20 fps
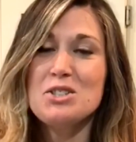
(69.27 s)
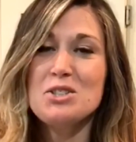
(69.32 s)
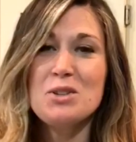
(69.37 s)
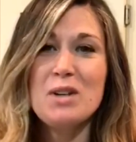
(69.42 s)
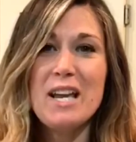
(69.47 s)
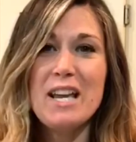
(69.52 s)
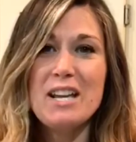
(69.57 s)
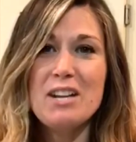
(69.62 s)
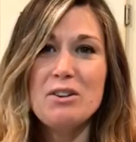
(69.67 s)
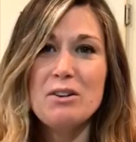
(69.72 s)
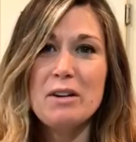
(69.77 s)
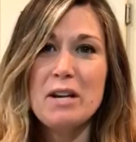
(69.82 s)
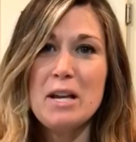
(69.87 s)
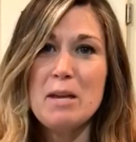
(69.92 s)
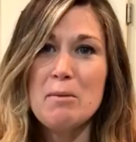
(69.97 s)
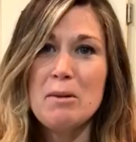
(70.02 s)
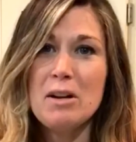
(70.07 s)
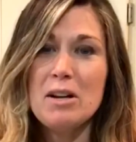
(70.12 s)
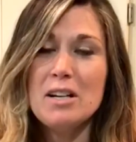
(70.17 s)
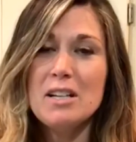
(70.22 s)
great
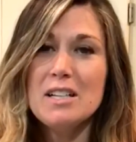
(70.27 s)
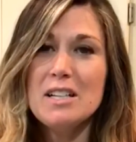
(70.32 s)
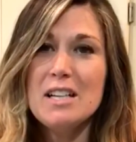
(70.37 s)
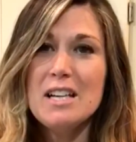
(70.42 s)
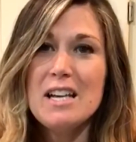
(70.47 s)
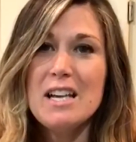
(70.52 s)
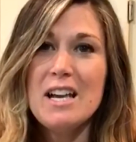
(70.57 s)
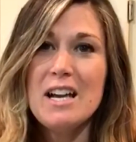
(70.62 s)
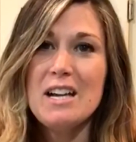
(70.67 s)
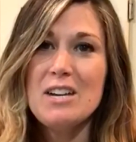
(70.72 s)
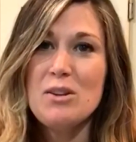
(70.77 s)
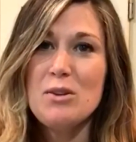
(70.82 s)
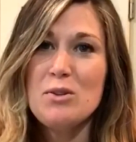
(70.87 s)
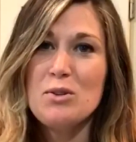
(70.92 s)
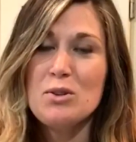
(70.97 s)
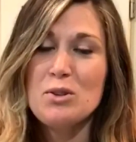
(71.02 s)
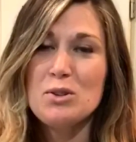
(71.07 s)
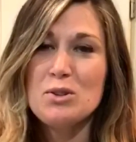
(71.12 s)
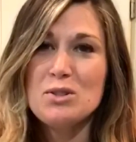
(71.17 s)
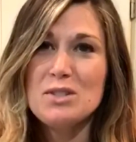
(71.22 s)
grandma. I know the
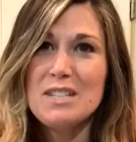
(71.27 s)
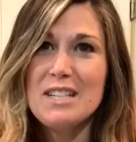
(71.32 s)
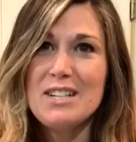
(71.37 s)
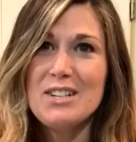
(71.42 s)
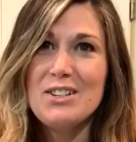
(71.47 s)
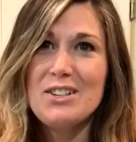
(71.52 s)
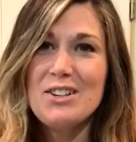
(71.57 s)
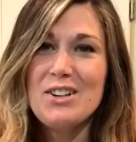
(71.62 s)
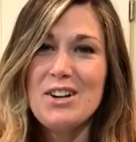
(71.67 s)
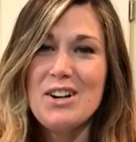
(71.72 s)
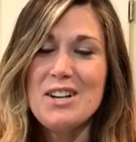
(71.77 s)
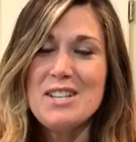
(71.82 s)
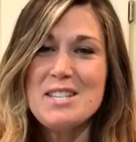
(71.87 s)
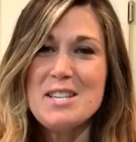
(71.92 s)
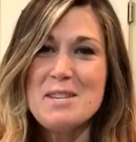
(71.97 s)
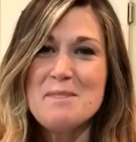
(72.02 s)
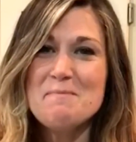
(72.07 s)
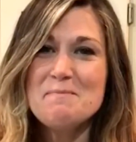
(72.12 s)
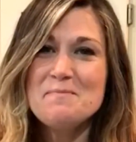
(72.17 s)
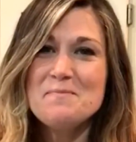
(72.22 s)
girls think you're
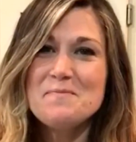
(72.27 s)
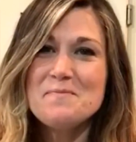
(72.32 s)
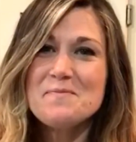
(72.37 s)
awesome.